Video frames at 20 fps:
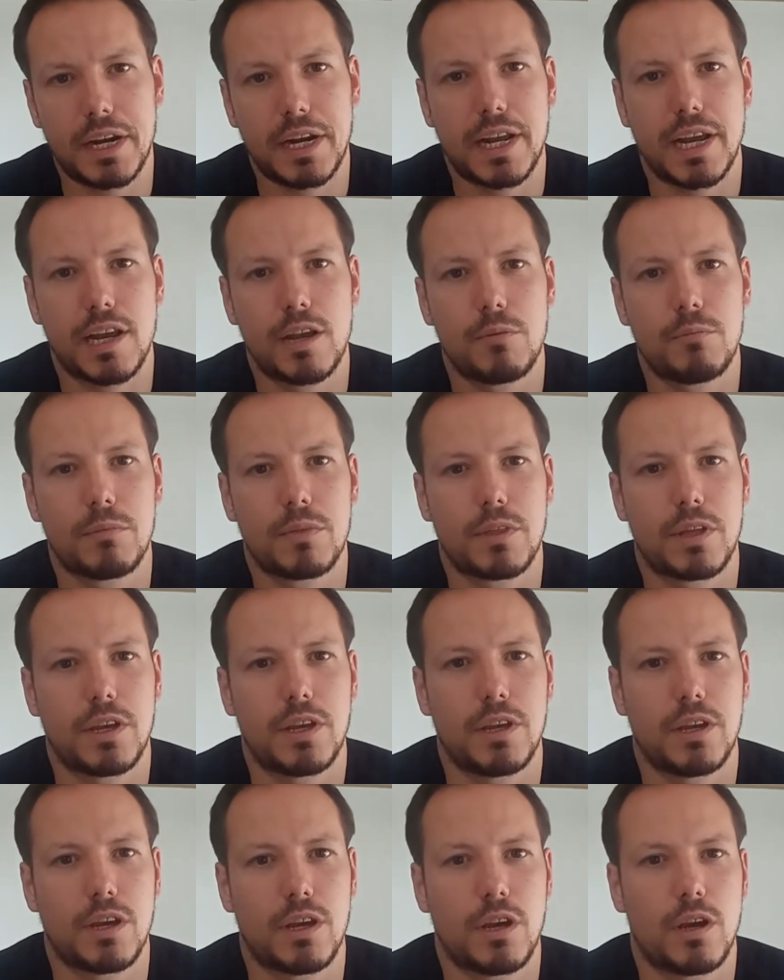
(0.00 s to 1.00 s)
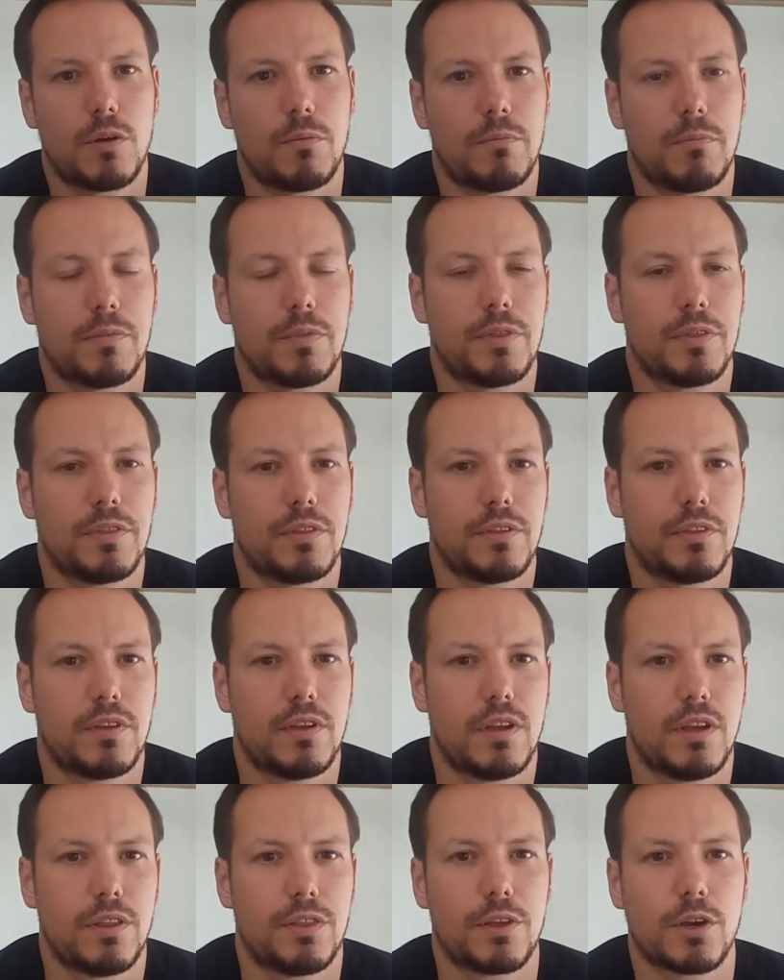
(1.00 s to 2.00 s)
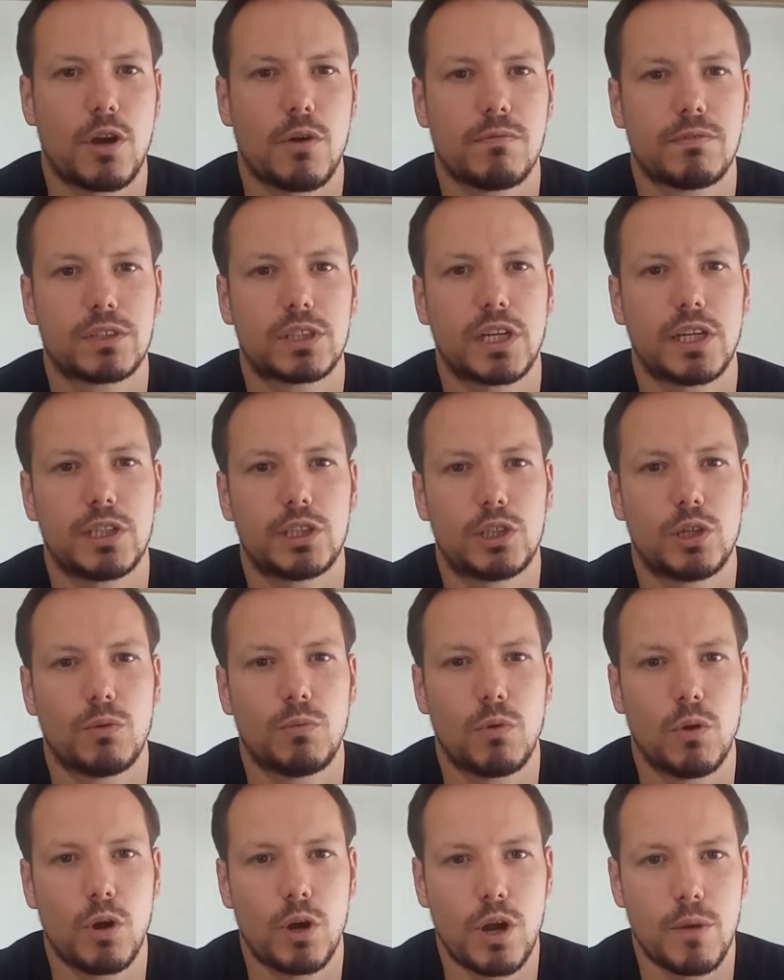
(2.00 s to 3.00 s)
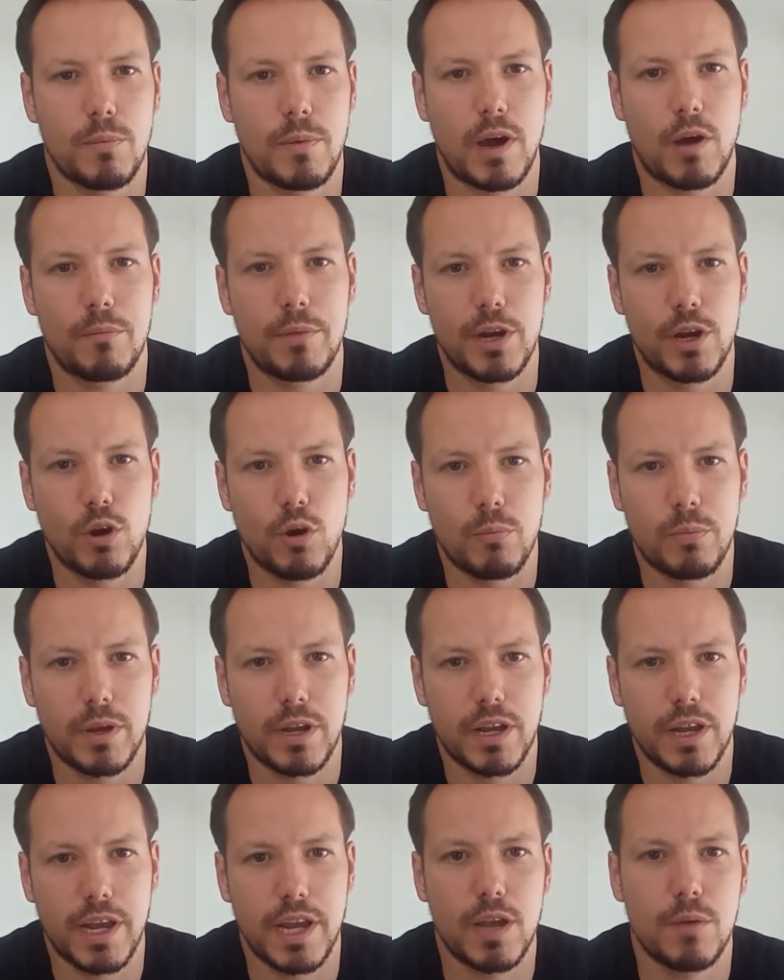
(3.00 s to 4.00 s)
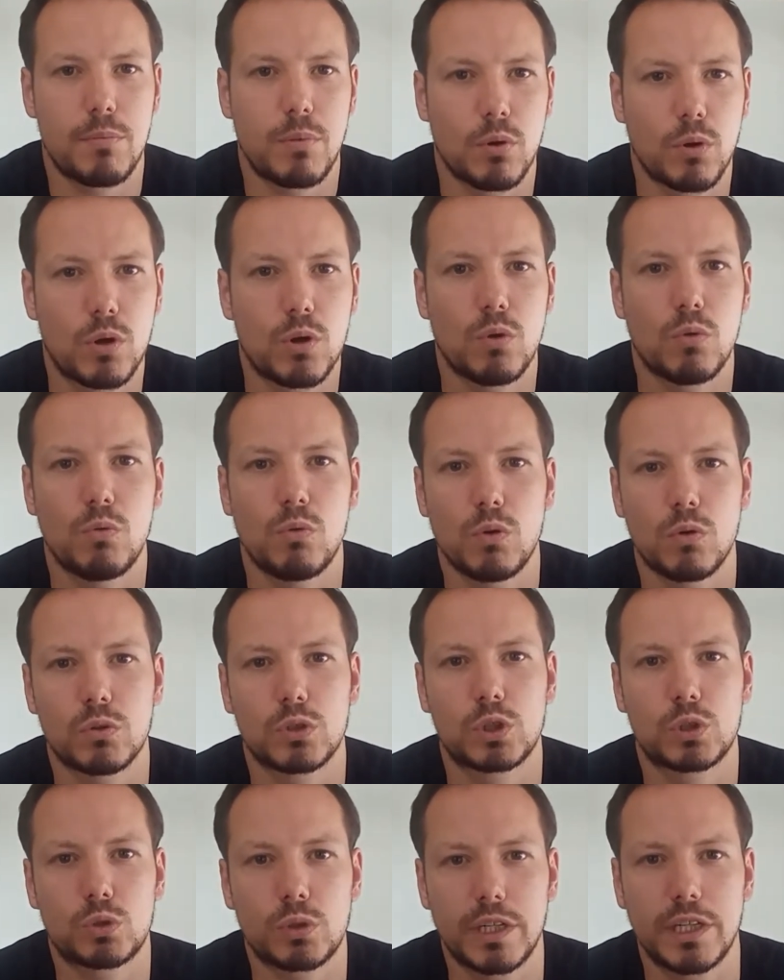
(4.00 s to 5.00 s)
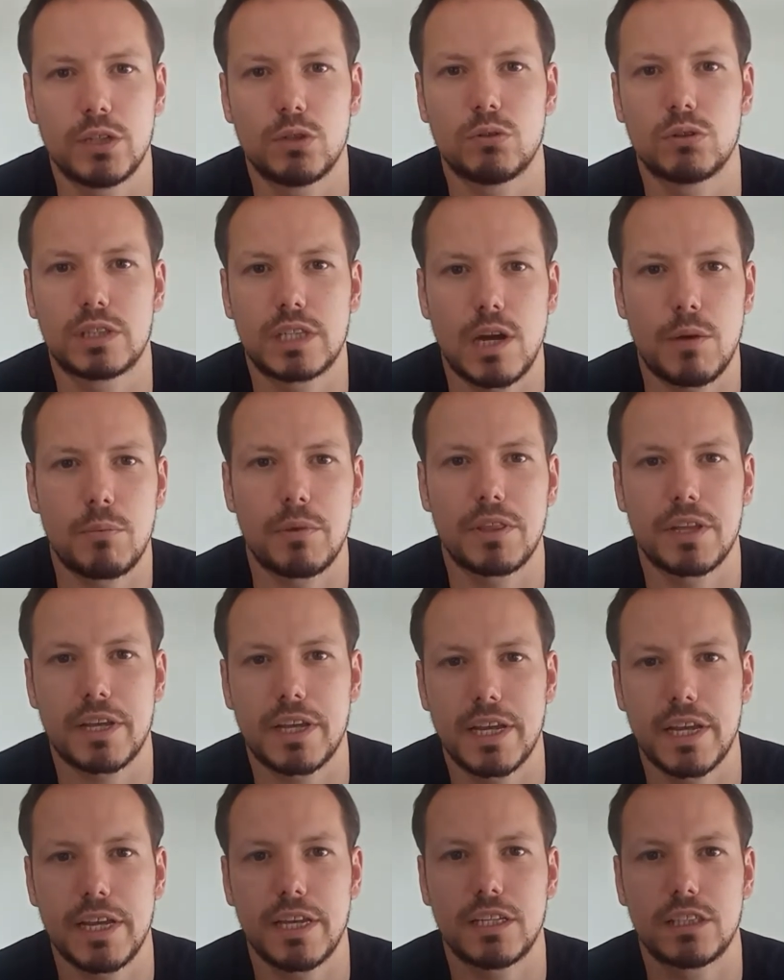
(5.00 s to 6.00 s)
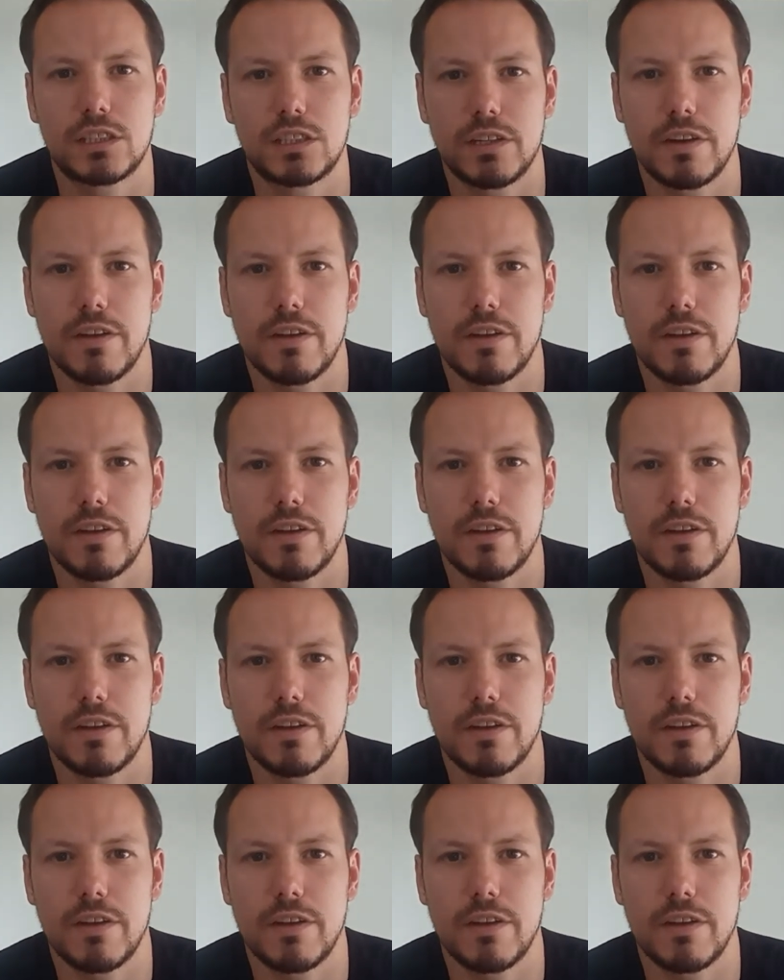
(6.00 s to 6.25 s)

came the conversation at work about me not being hip or cool or street or down with the kids,